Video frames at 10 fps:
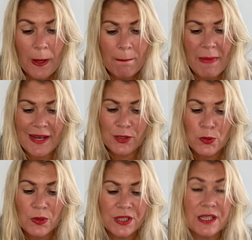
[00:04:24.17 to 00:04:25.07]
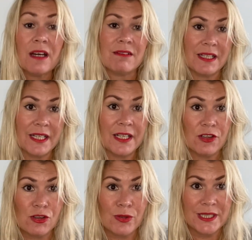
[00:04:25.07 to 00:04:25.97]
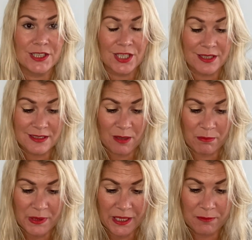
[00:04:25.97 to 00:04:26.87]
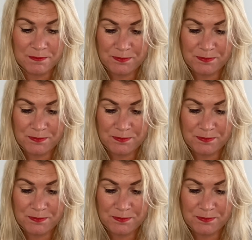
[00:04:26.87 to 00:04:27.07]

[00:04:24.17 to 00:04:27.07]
men who thoroughly enjoyed each other's company.